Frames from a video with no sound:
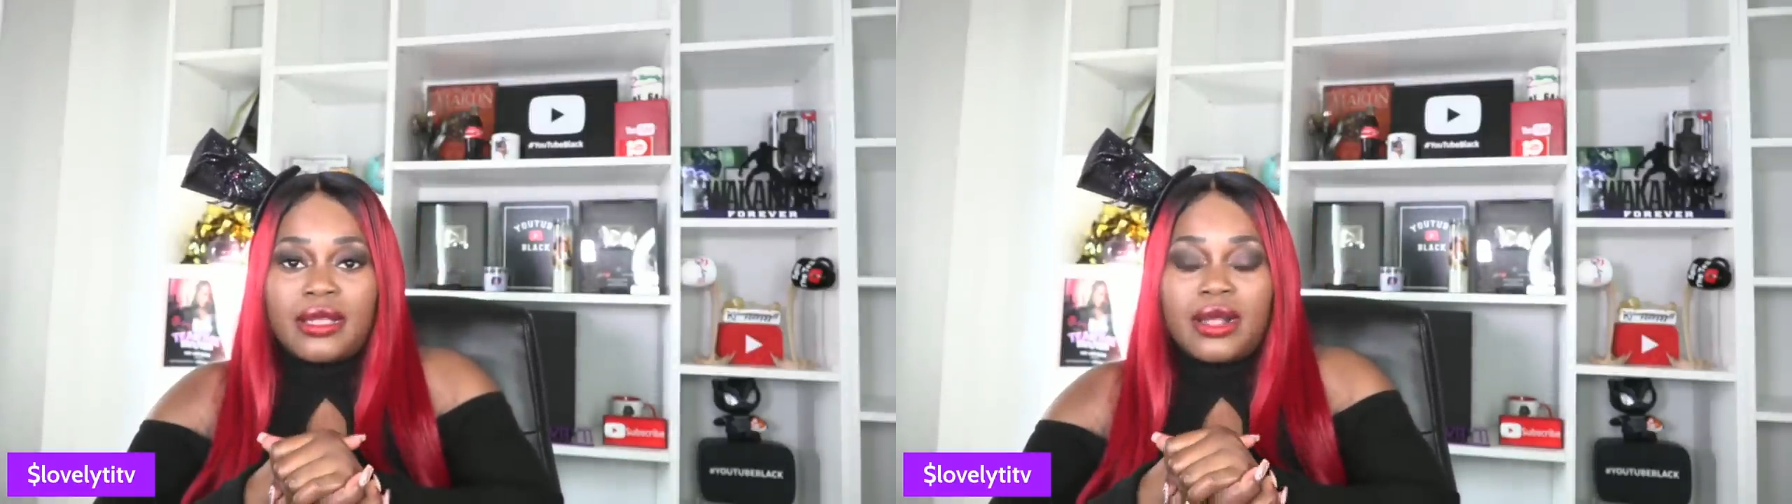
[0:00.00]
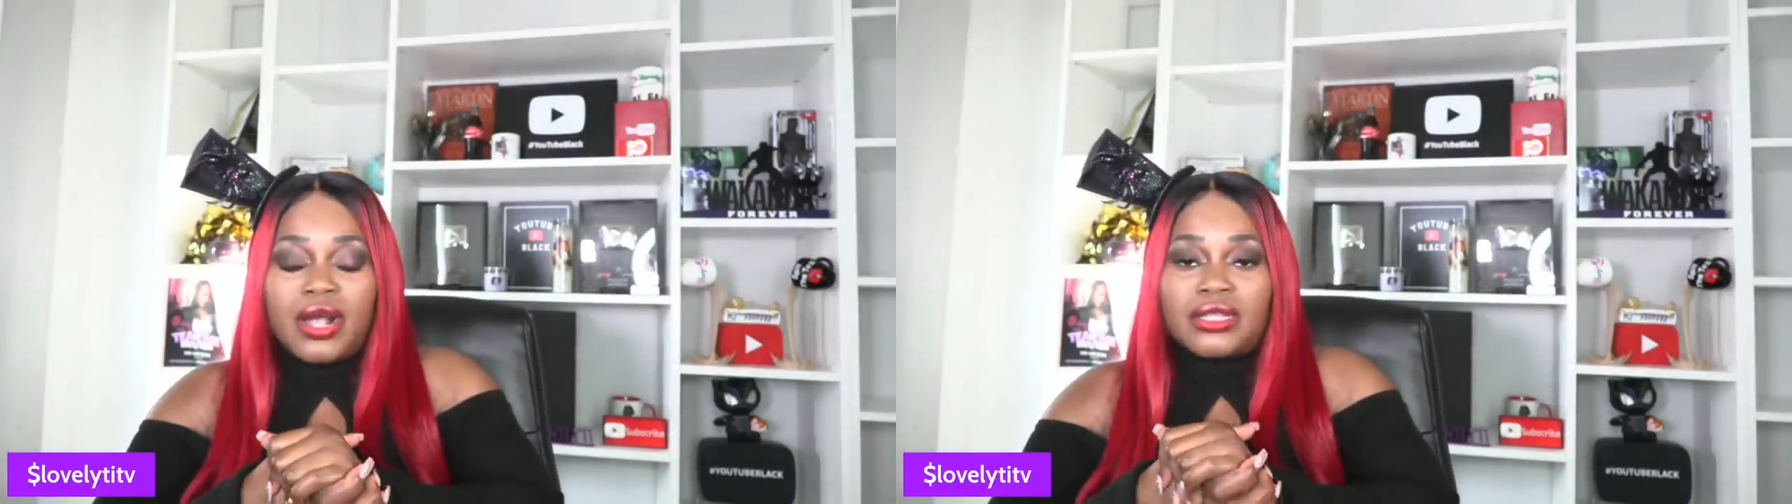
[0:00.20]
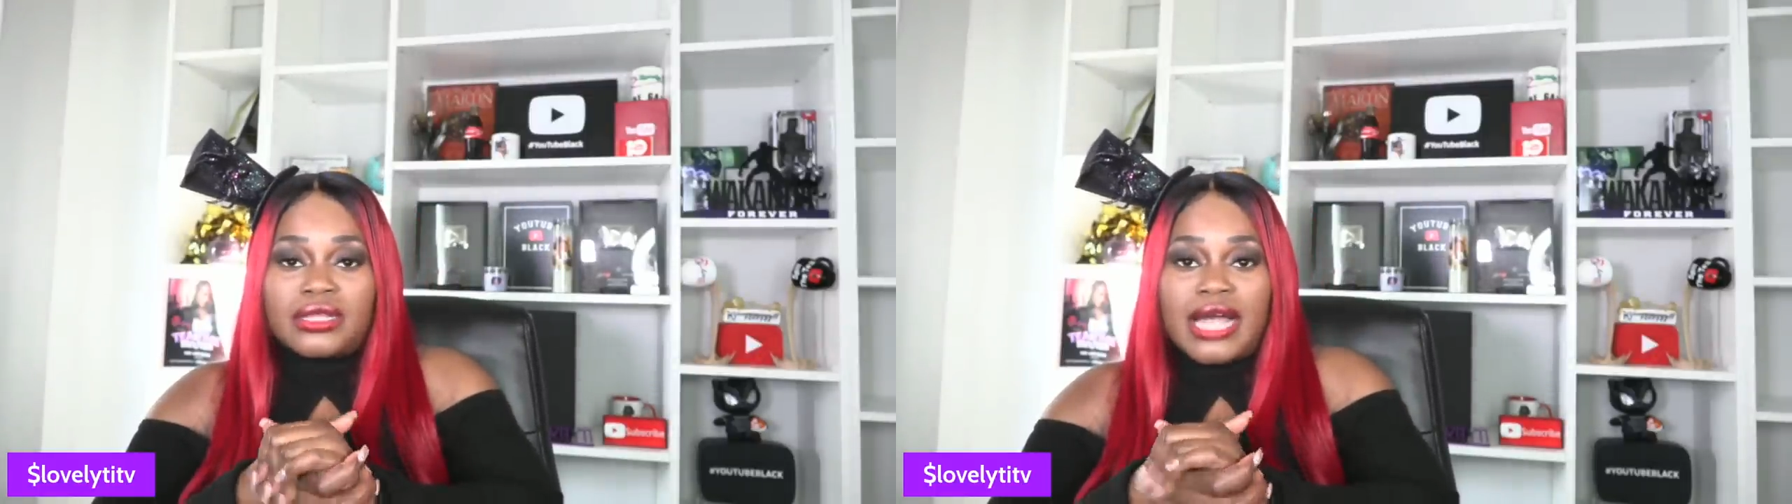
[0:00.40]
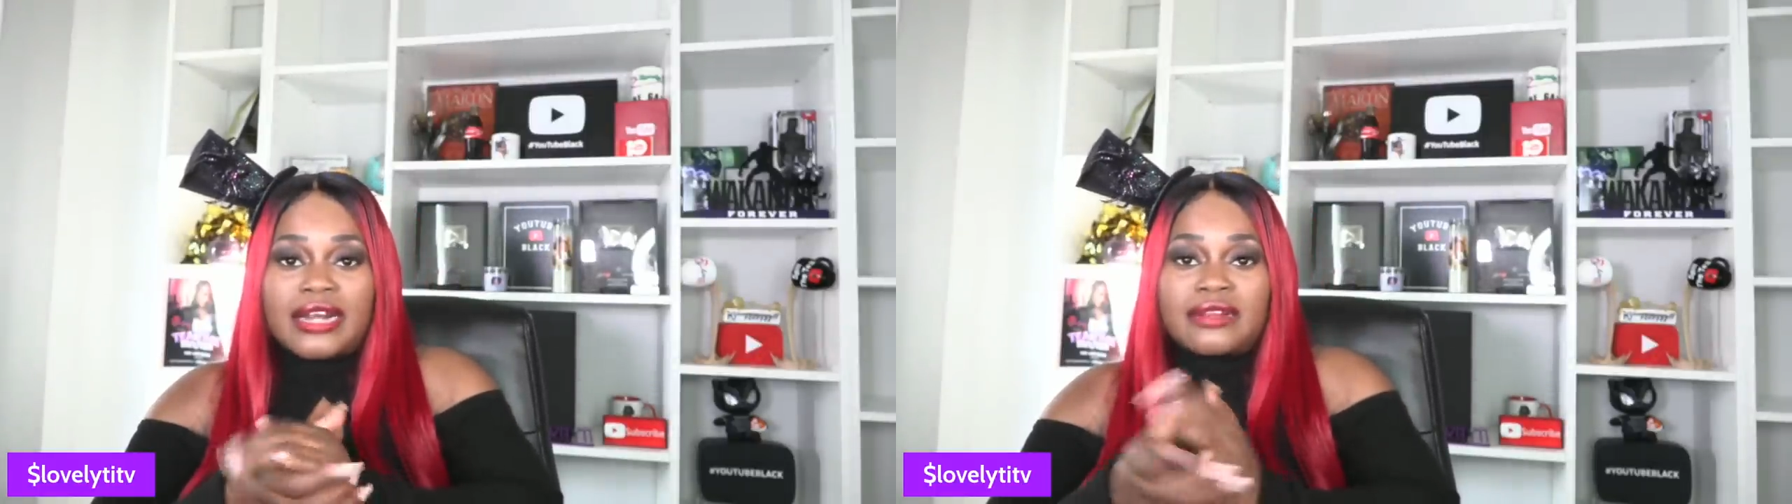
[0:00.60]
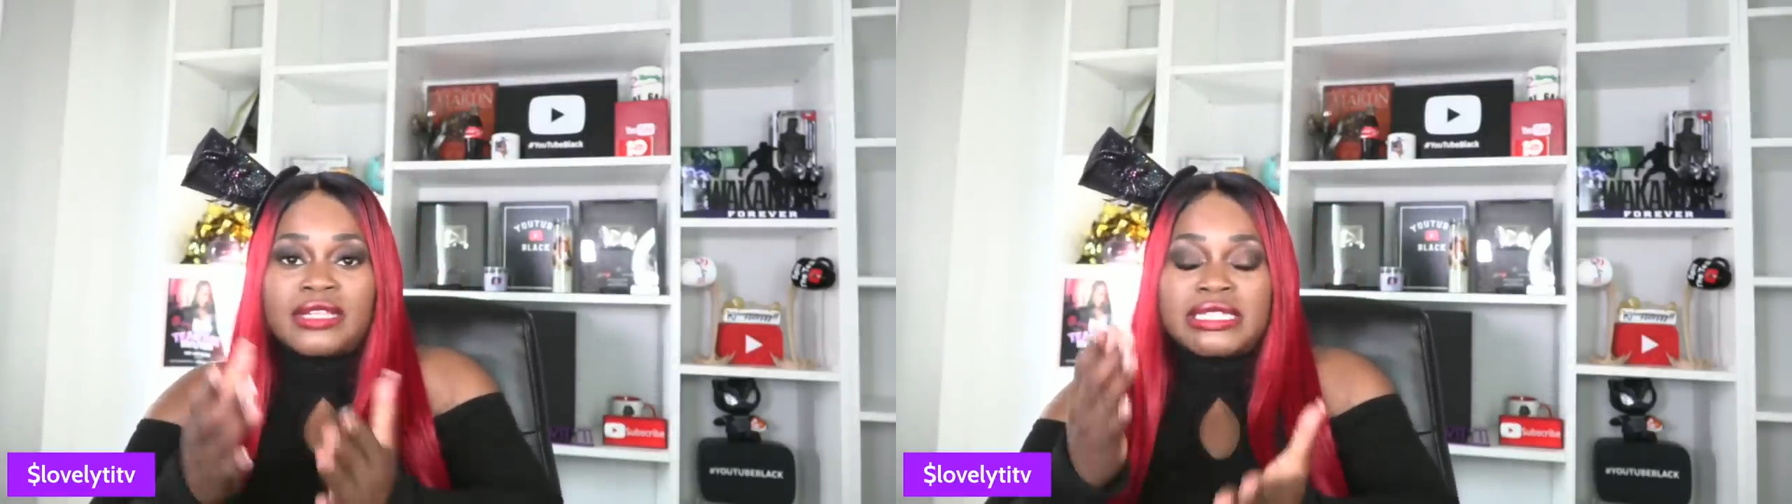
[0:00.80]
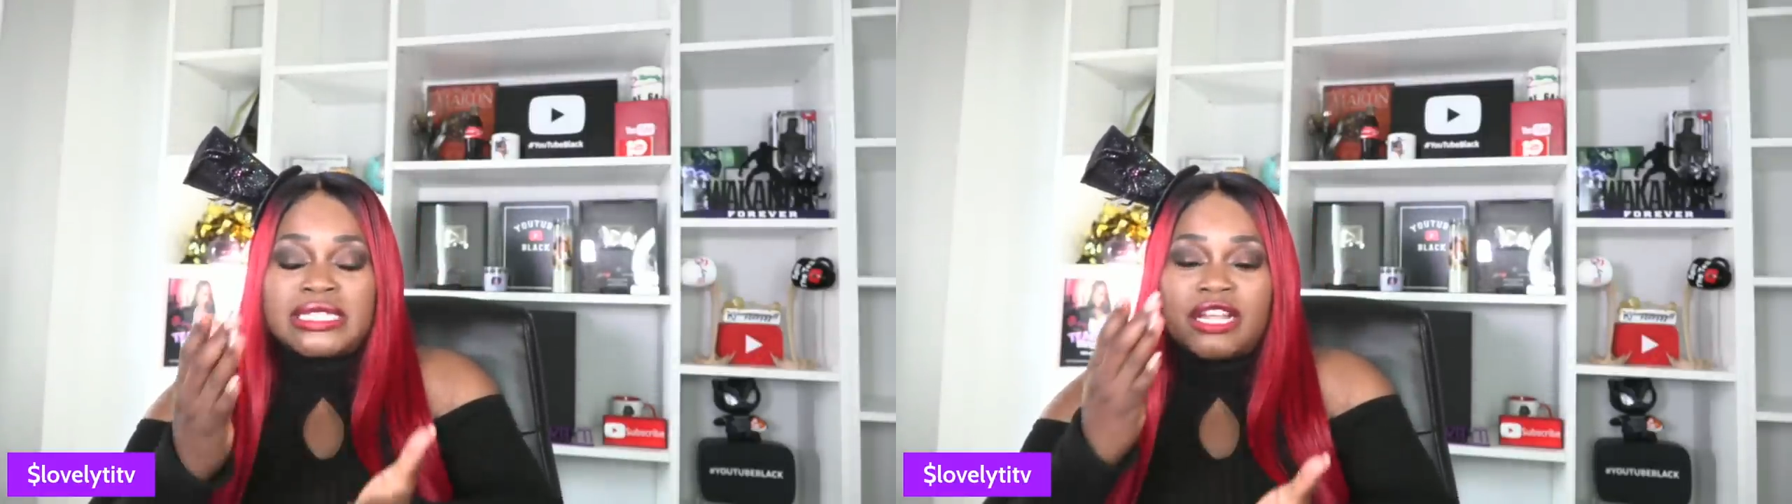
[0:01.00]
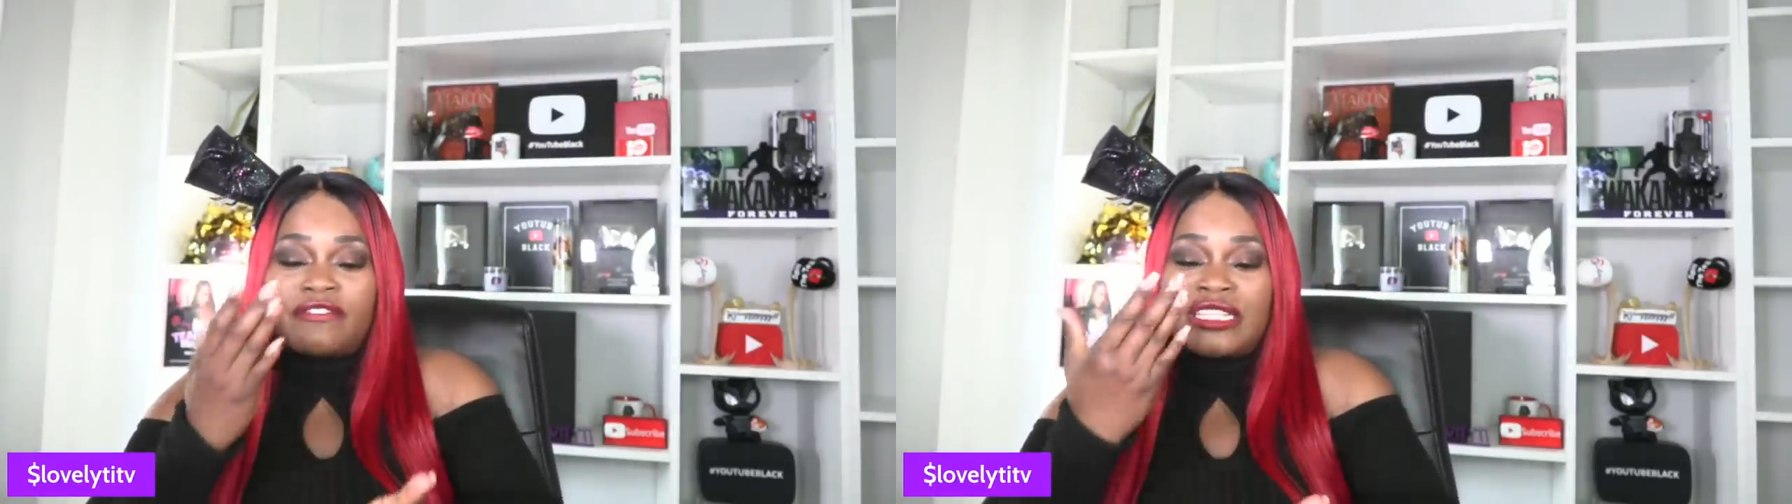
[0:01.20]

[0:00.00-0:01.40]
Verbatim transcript: A lot of his stuff